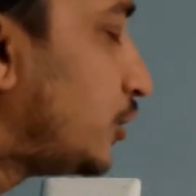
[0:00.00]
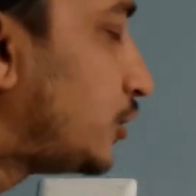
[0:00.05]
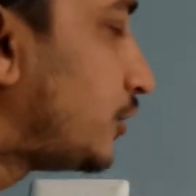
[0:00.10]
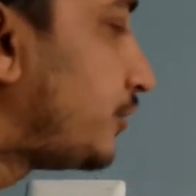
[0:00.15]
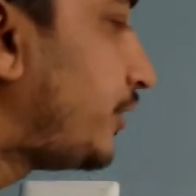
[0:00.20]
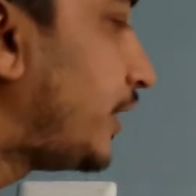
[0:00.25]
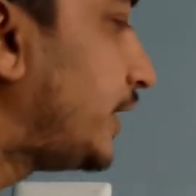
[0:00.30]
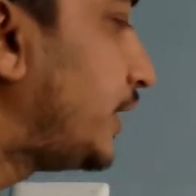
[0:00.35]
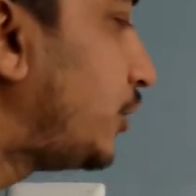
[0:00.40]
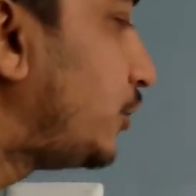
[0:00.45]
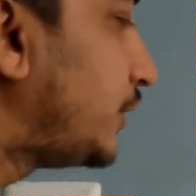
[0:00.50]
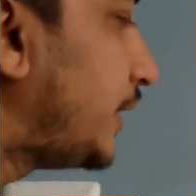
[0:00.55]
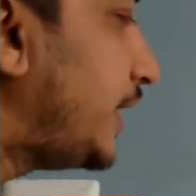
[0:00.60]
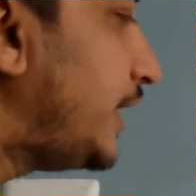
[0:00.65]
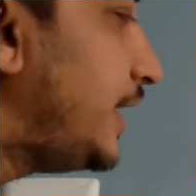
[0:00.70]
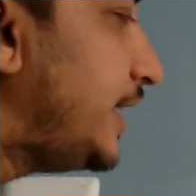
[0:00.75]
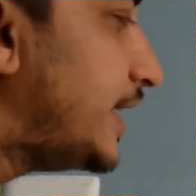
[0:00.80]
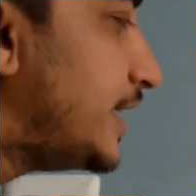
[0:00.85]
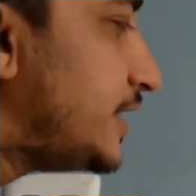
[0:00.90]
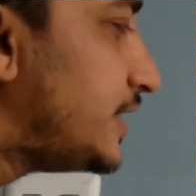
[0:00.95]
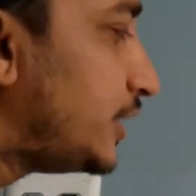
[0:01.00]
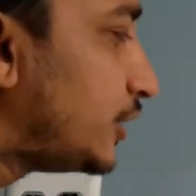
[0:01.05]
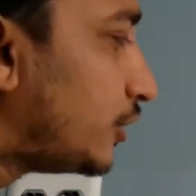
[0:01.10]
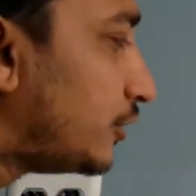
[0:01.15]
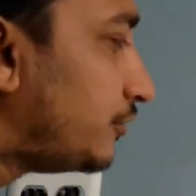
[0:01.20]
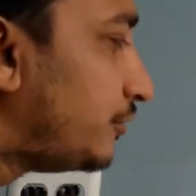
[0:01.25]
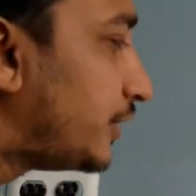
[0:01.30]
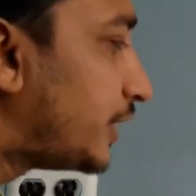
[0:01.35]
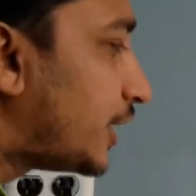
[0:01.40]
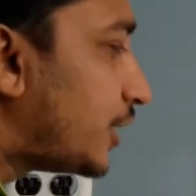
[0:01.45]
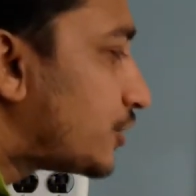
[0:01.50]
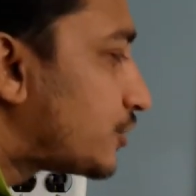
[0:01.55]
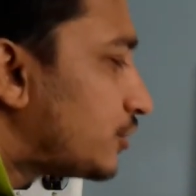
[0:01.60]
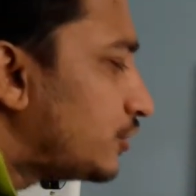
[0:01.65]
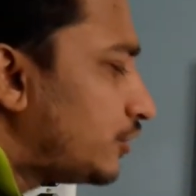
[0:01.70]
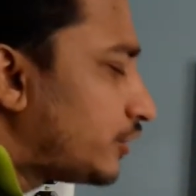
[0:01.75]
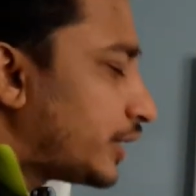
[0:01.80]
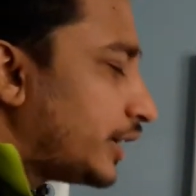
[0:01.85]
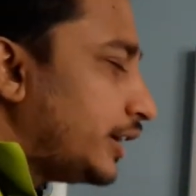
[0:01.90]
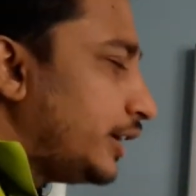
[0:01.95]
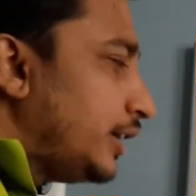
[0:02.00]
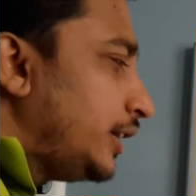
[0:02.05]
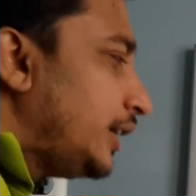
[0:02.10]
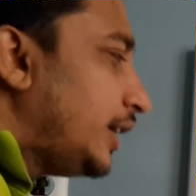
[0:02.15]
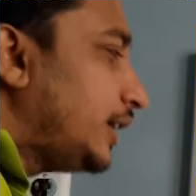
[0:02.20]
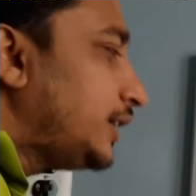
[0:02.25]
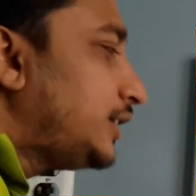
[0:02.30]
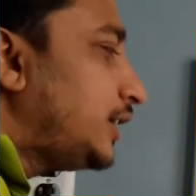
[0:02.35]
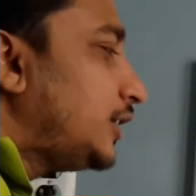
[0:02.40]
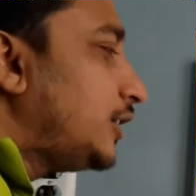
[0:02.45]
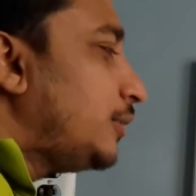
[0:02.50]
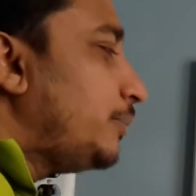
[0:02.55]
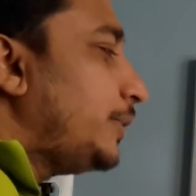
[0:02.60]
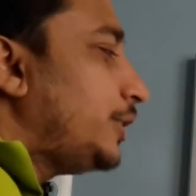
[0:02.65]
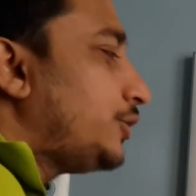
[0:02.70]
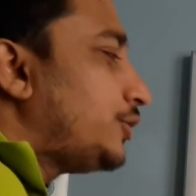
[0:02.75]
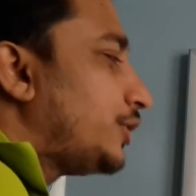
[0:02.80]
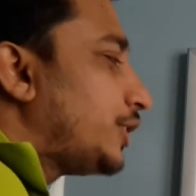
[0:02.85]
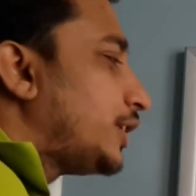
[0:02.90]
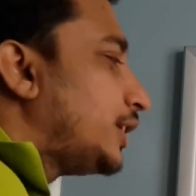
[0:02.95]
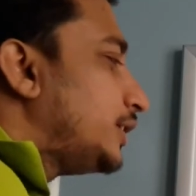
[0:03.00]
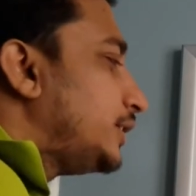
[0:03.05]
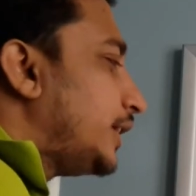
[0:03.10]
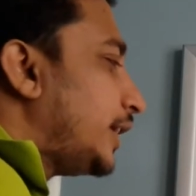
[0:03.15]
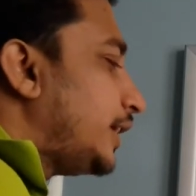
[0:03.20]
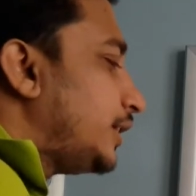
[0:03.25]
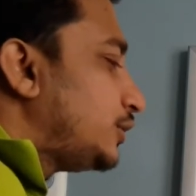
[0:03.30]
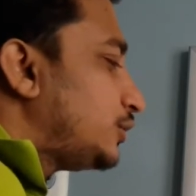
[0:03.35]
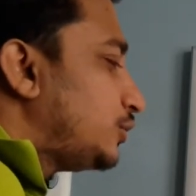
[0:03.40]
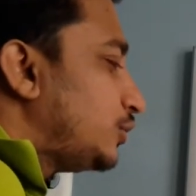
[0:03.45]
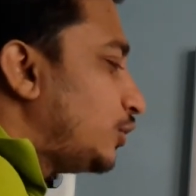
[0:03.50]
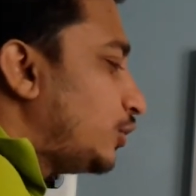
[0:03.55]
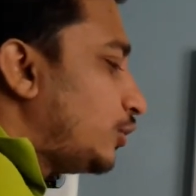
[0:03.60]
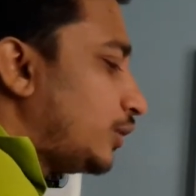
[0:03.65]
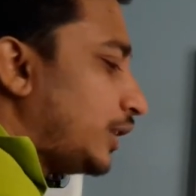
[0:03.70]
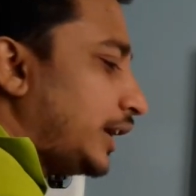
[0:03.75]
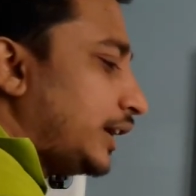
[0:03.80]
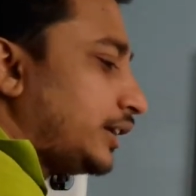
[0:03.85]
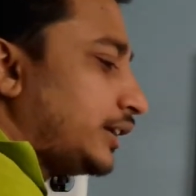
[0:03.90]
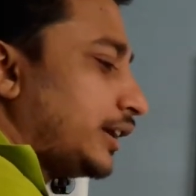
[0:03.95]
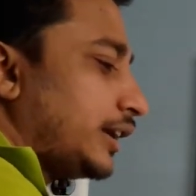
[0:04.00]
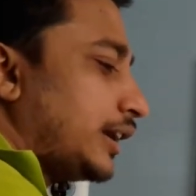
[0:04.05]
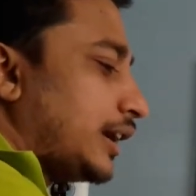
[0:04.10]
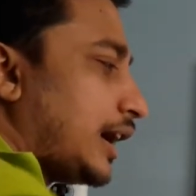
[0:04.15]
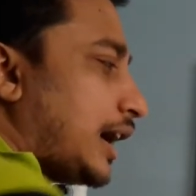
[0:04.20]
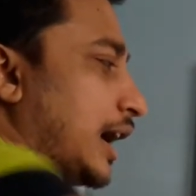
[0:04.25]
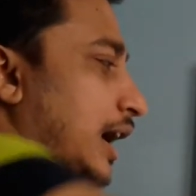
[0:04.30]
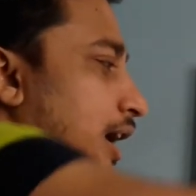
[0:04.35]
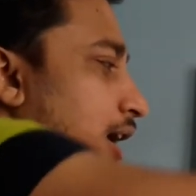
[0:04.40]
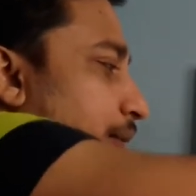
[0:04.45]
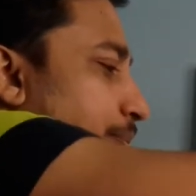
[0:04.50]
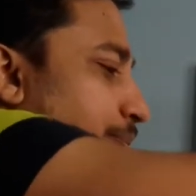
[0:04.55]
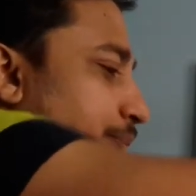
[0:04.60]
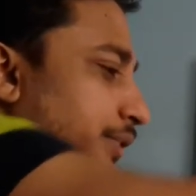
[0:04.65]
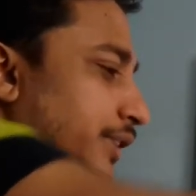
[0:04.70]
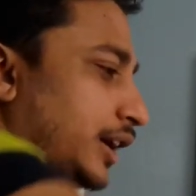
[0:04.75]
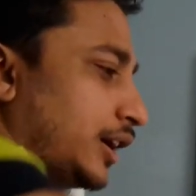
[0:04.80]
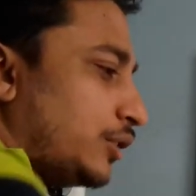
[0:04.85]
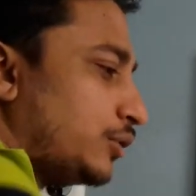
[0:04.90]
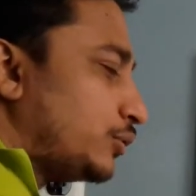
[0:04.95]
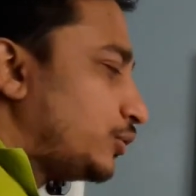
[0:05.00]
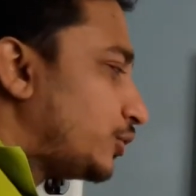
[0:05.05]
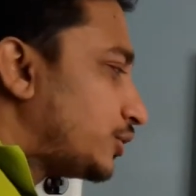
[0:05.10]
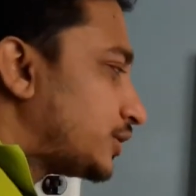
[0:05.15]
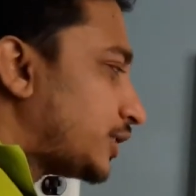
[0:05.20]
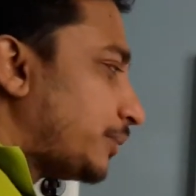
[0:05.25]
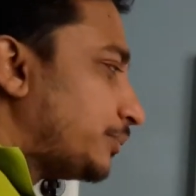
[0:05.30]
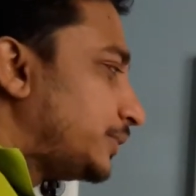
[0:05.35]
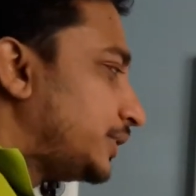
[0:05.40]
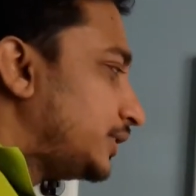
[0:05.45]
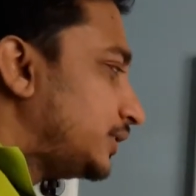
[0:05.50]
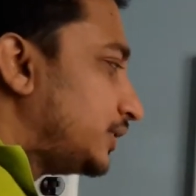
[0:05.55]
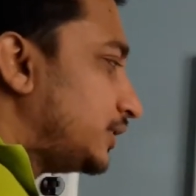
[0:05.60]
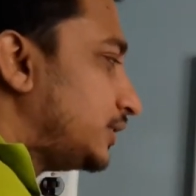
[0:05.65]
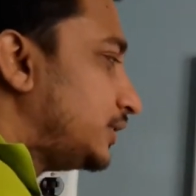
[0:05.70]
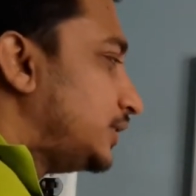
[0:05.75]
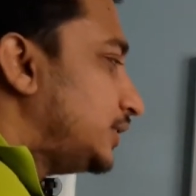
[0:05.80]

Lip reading: so find out the E and Z configuration. Okay, it's a little bit tricky. There is no like a up, down or something.